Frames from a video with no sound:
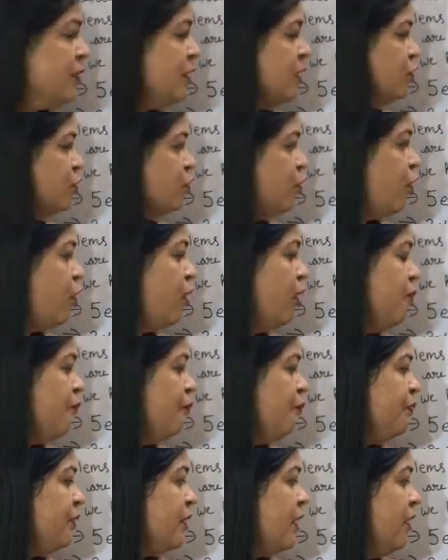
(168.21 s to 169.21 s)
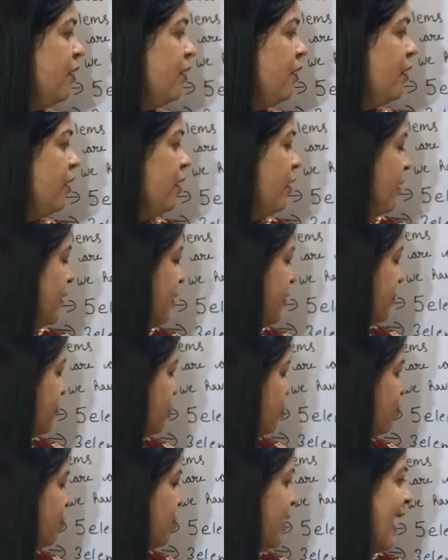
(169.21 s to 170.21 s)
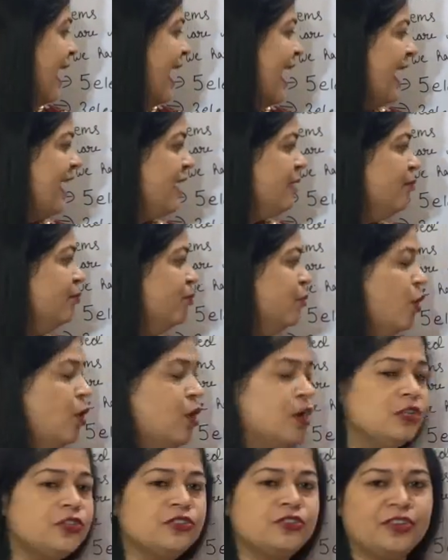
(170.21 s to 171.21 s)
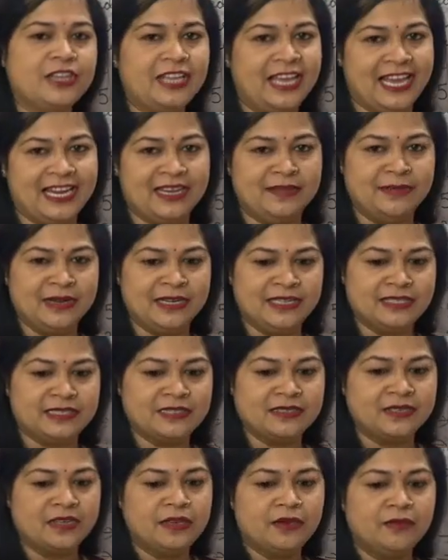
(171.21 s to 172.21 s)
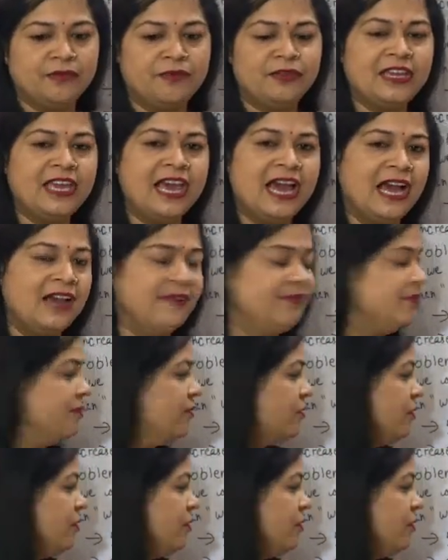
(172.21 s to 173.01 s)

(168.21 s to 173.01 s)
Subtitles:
So to add more 3 elements, we have